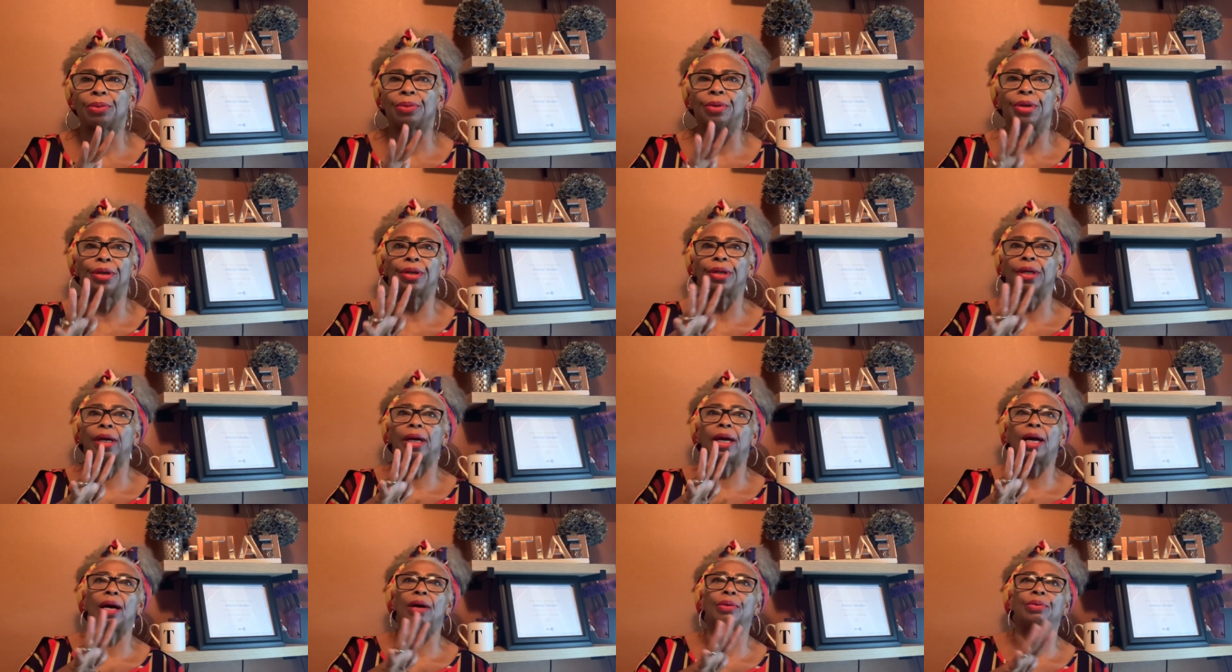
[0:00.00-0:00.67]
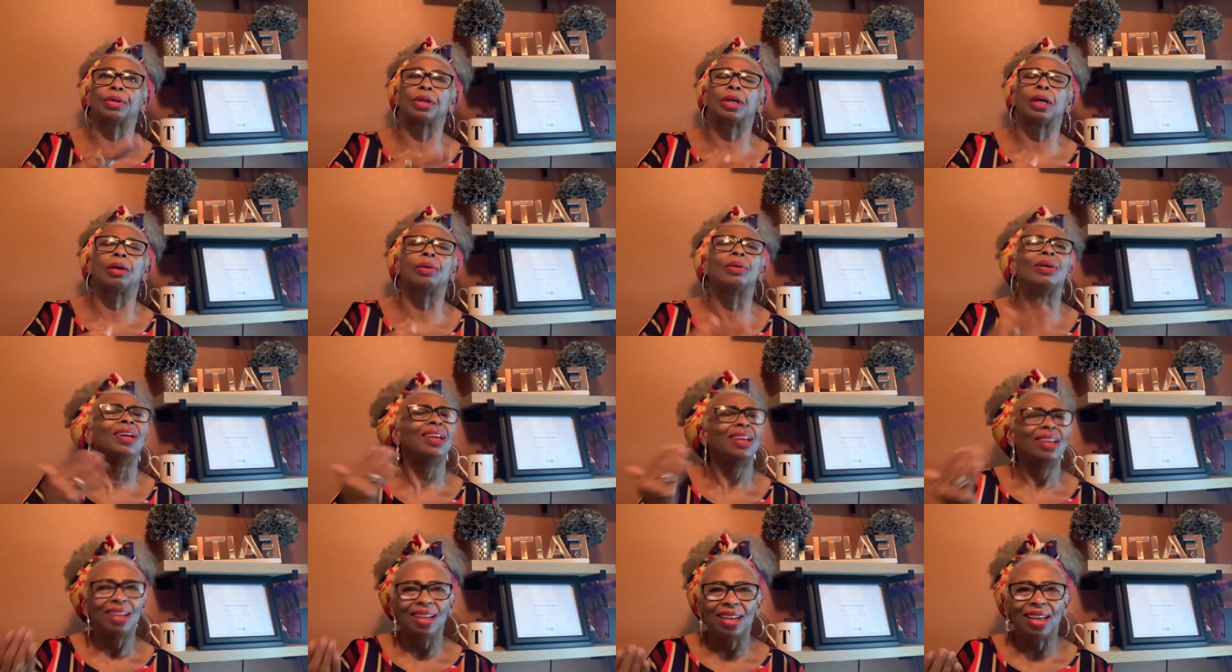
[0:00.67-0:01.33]
Where the hour go?
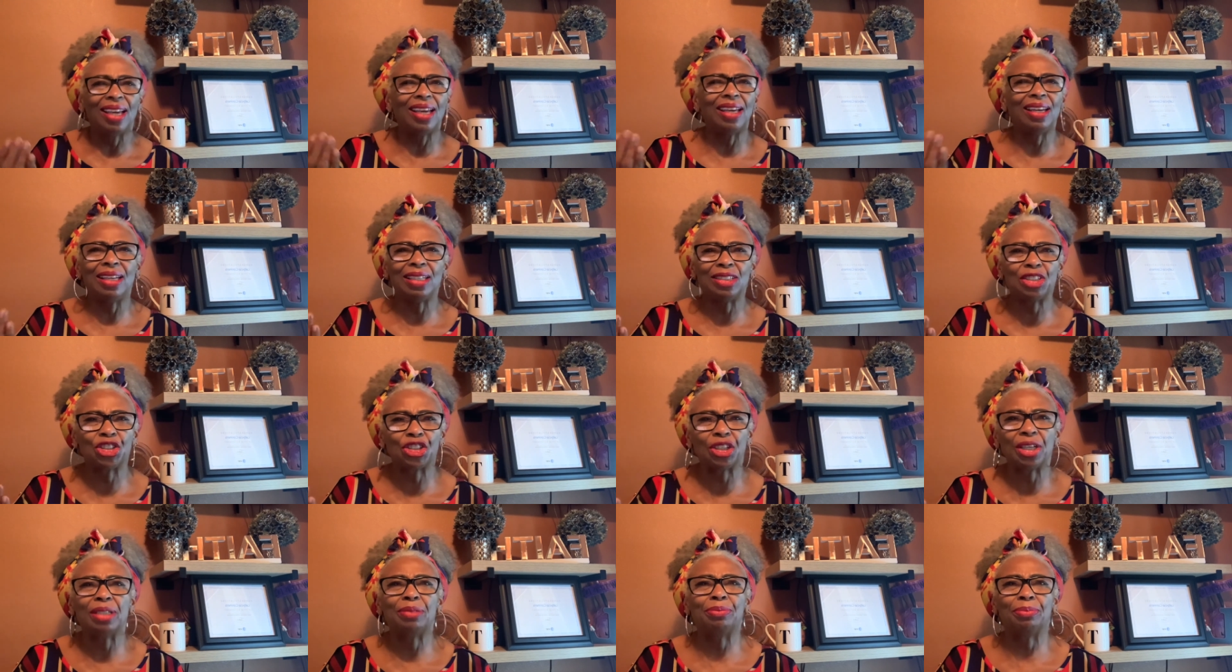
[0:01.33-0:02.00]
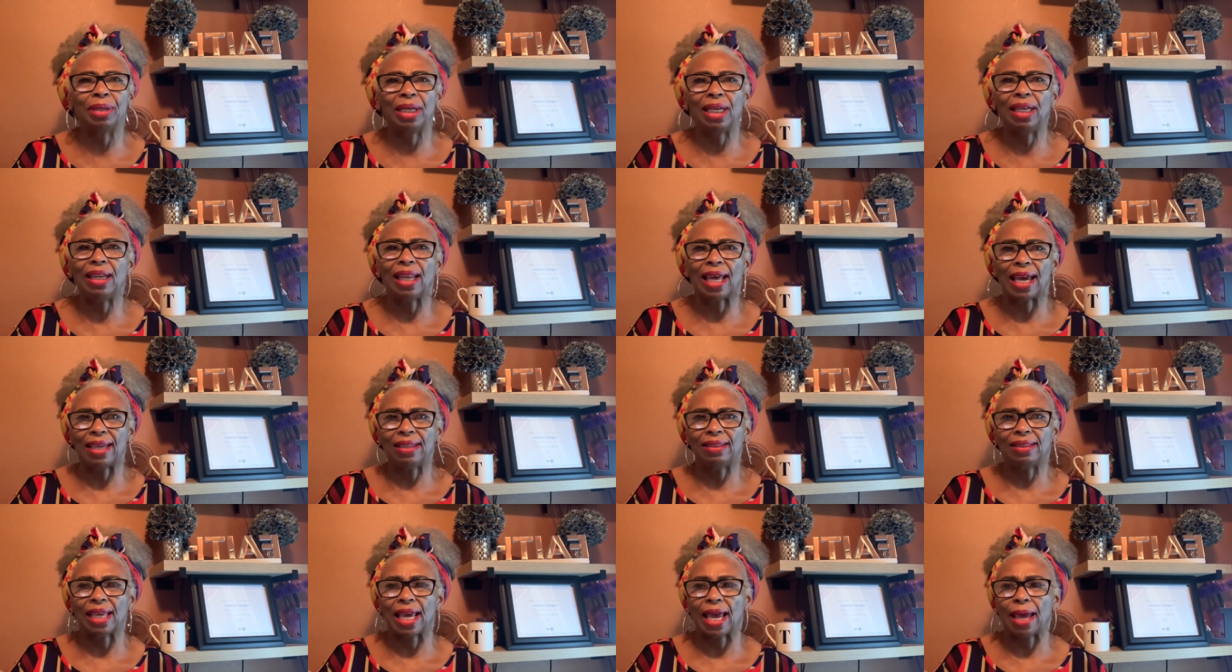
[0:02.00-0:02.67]
And it shouldn't be
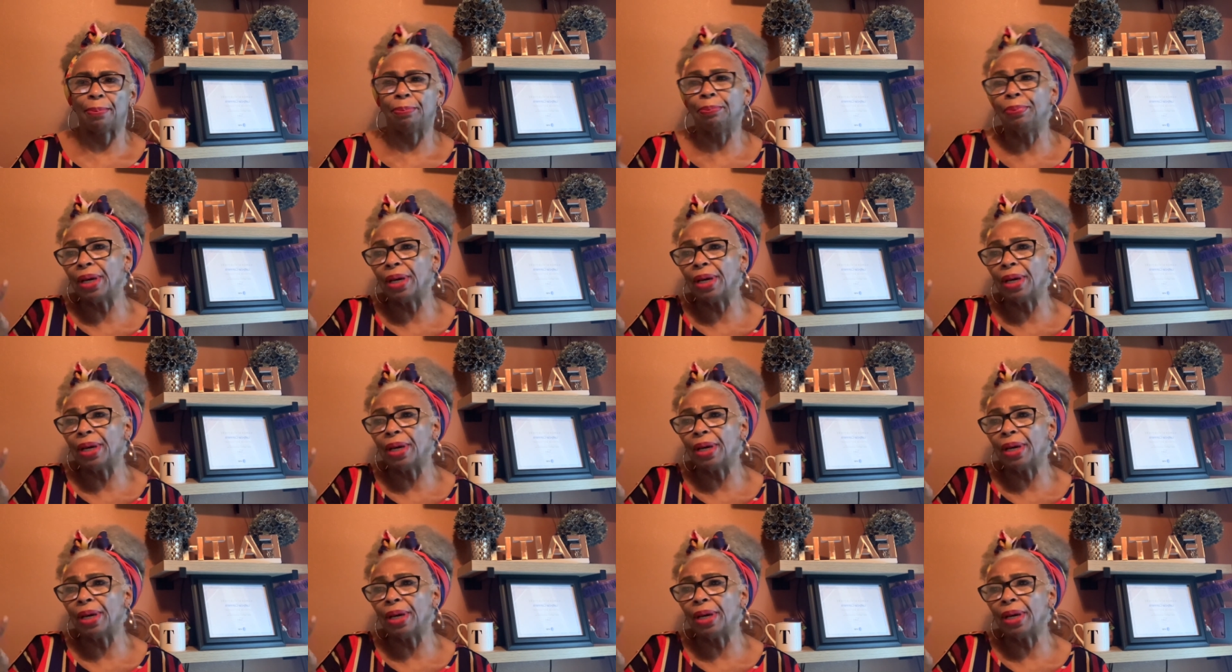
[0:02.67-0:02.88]
like that.